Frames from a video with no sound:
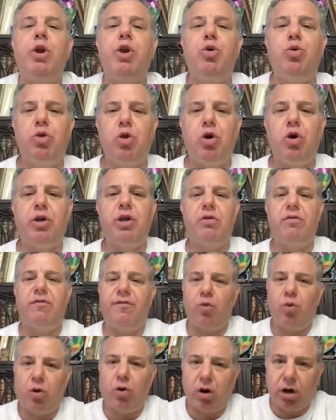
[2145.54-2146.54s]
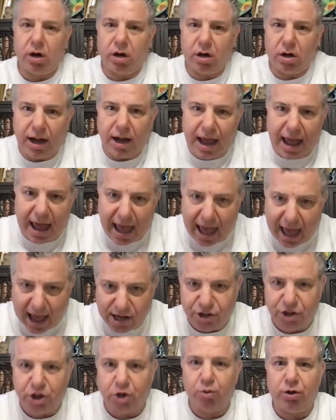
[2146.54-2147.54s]
what were you looking for
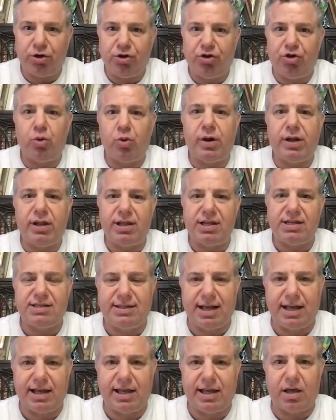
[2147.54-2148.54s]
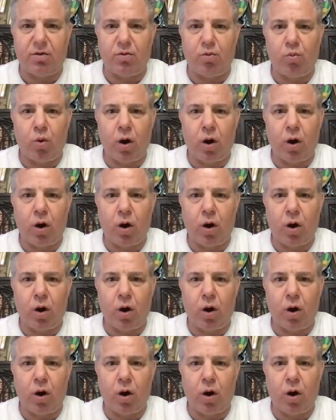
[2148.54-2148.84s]
as you were doing this digging?